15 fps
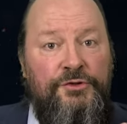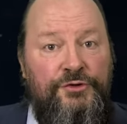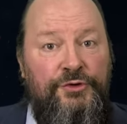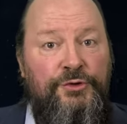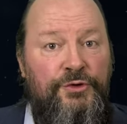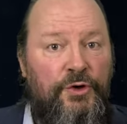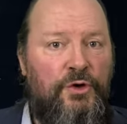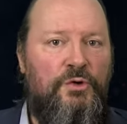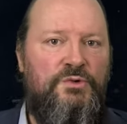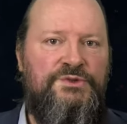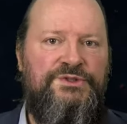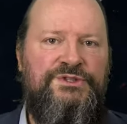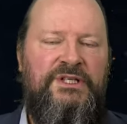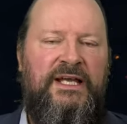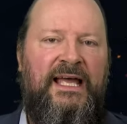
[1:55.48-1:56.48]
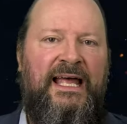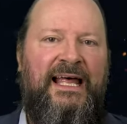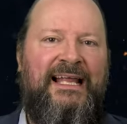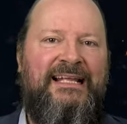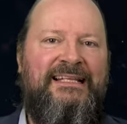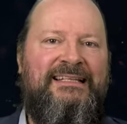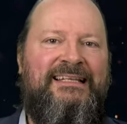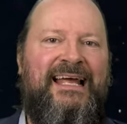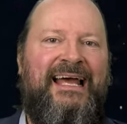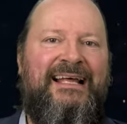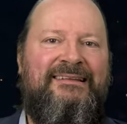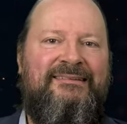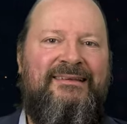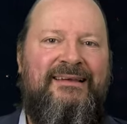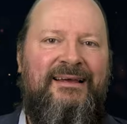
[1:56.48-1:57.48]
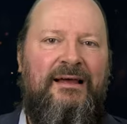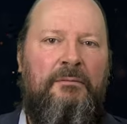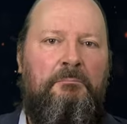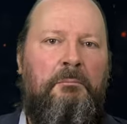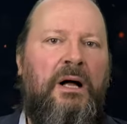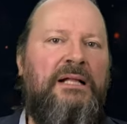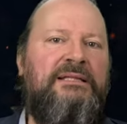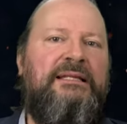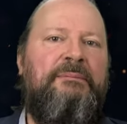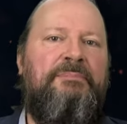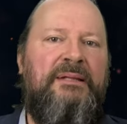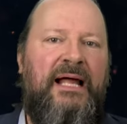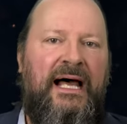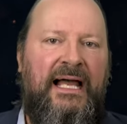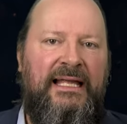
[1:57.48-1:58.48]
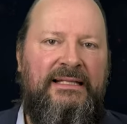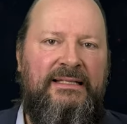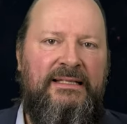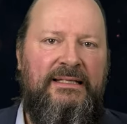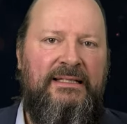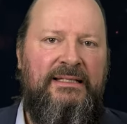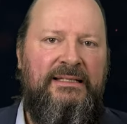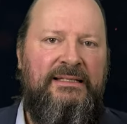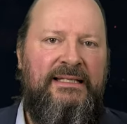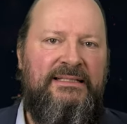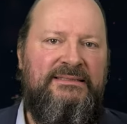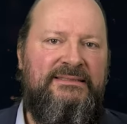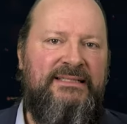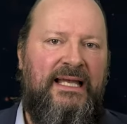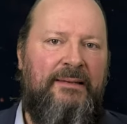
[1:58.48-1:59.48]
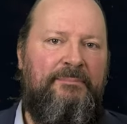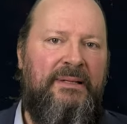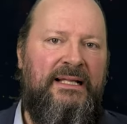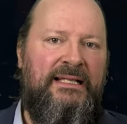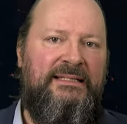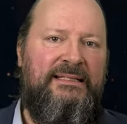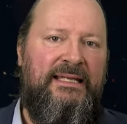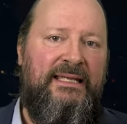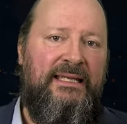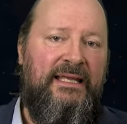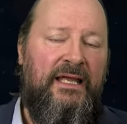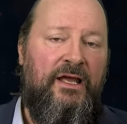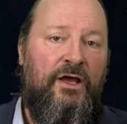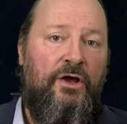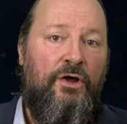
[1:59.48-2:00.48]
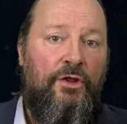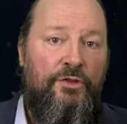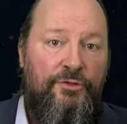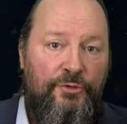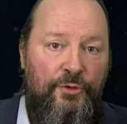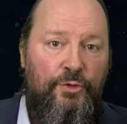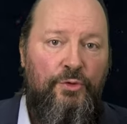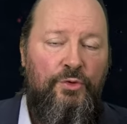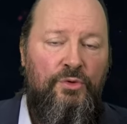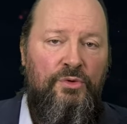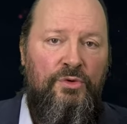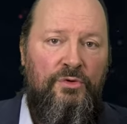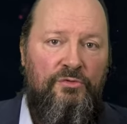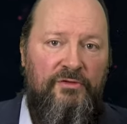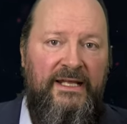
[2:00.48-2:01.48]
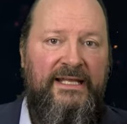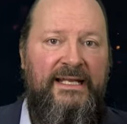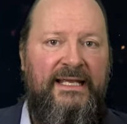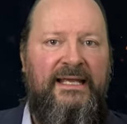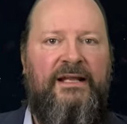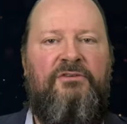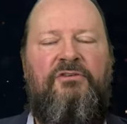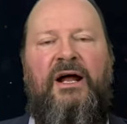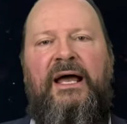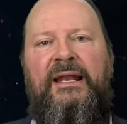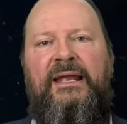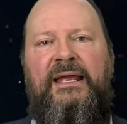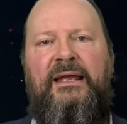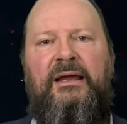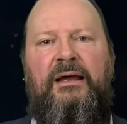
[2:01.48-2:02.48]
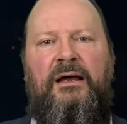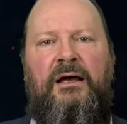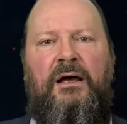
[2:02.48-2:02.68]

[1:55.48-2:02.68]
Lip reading: to those that multiplied this ability through reading and writing,